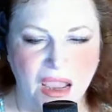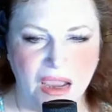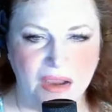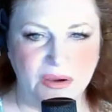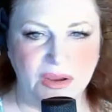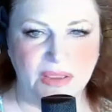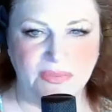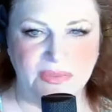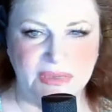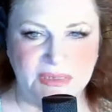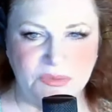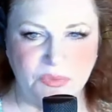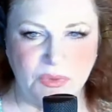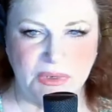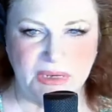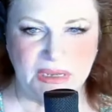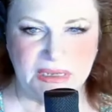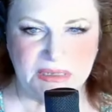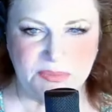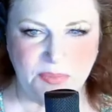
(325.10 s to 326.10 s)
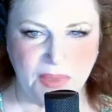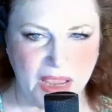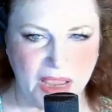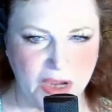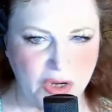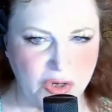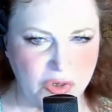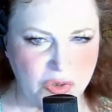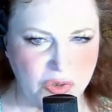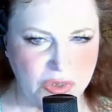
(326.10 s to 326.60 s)
All right, this one is by
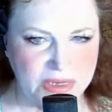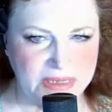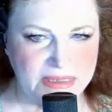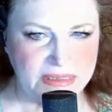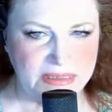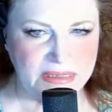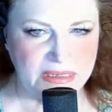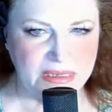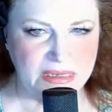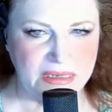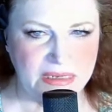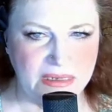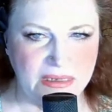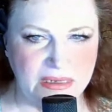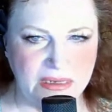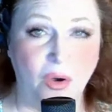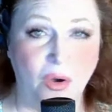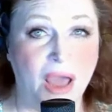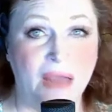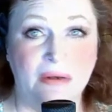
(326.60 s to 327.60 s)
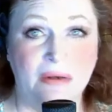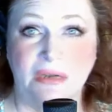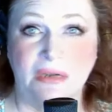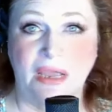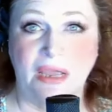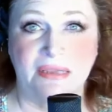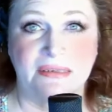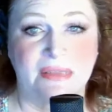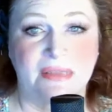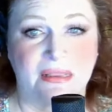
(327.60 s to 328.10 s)
Kristen. I don't know
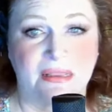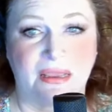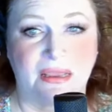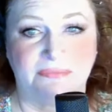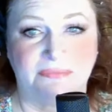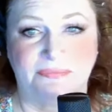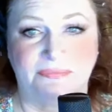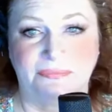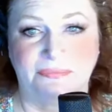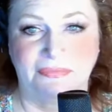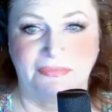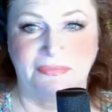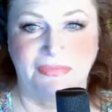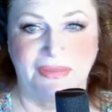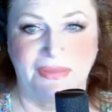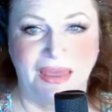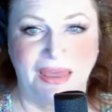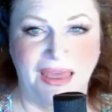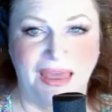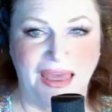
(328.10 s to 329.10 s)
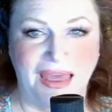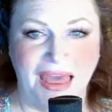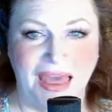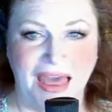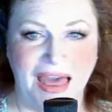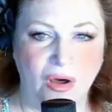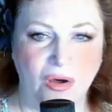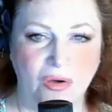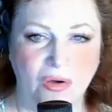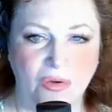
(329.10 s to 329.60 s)
how to say that.
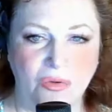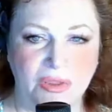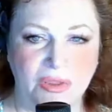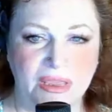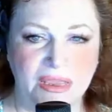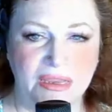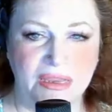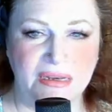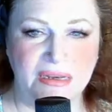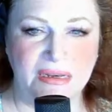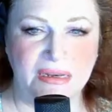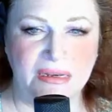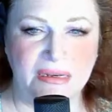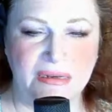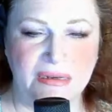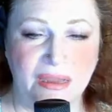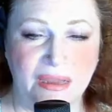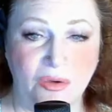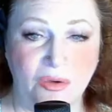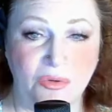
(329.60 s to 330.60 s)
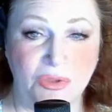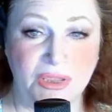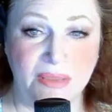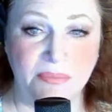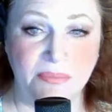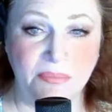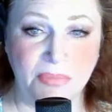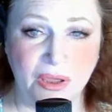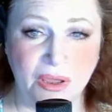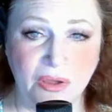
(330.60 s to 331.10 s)
Oyen
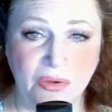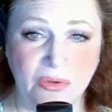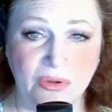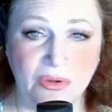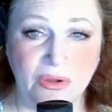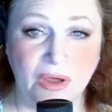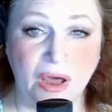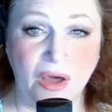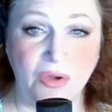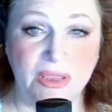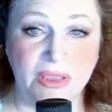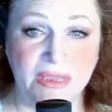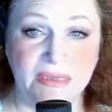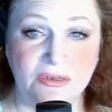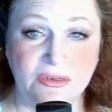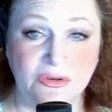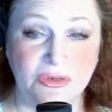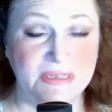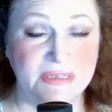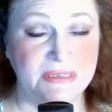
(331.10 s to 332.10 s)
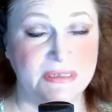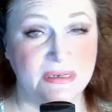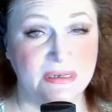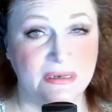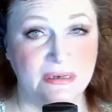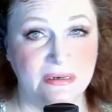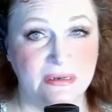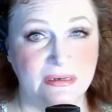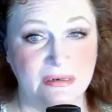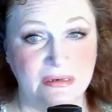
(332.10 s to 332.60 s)
Oyenbo? Oh, yes,
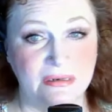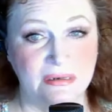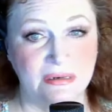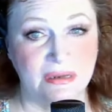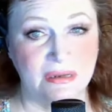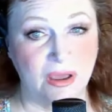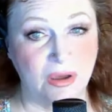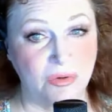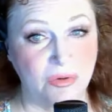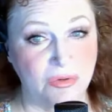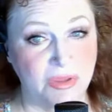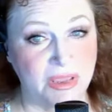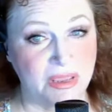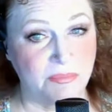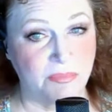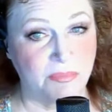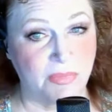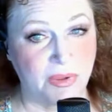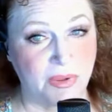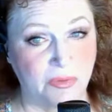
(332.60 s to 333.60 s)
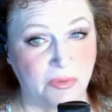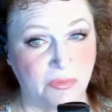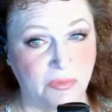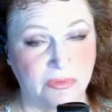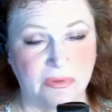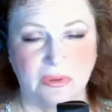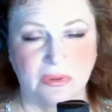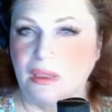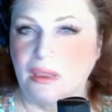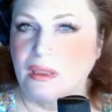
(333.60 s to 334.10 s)
Kristen Oyenbo.
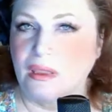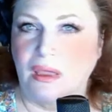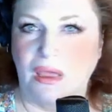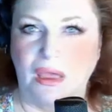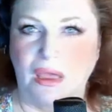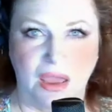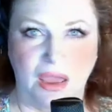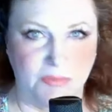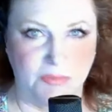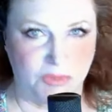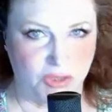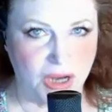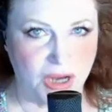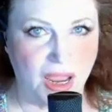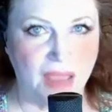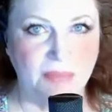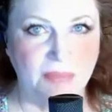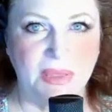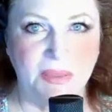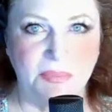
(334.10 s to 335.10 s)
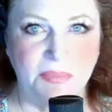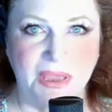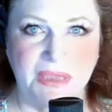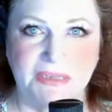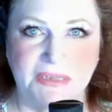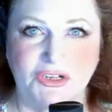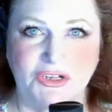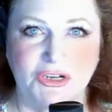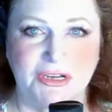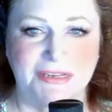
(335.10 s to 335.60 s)
I'm trying my
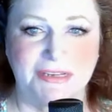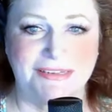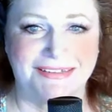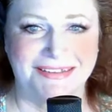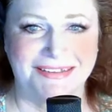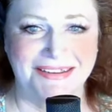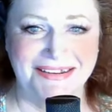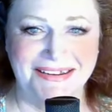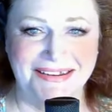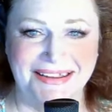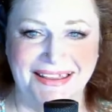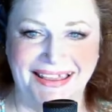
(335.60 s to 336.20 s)
best, Kristen.